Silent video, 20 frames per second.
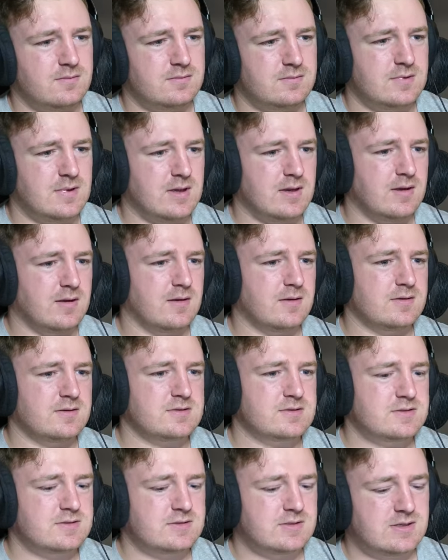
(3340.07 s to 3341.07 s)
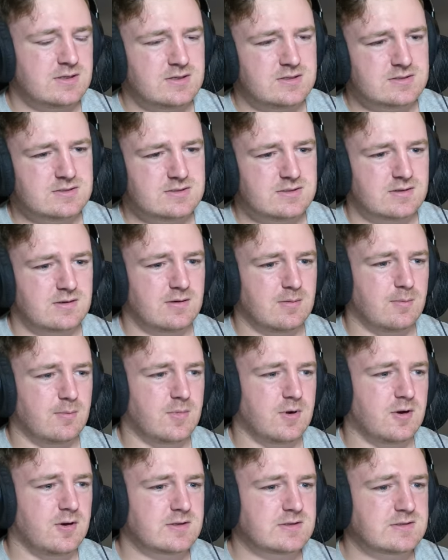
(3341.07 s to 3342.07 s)
Yeah, she's a
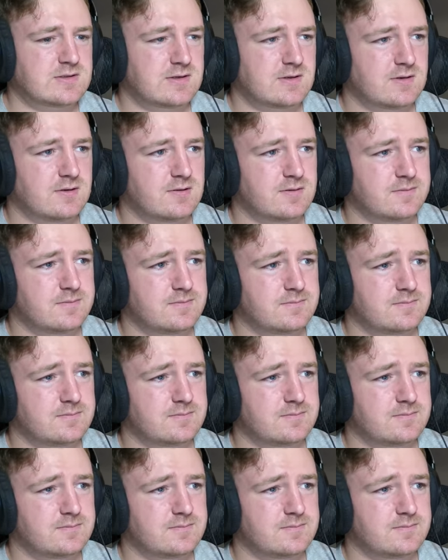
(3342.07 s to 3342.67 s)
monster.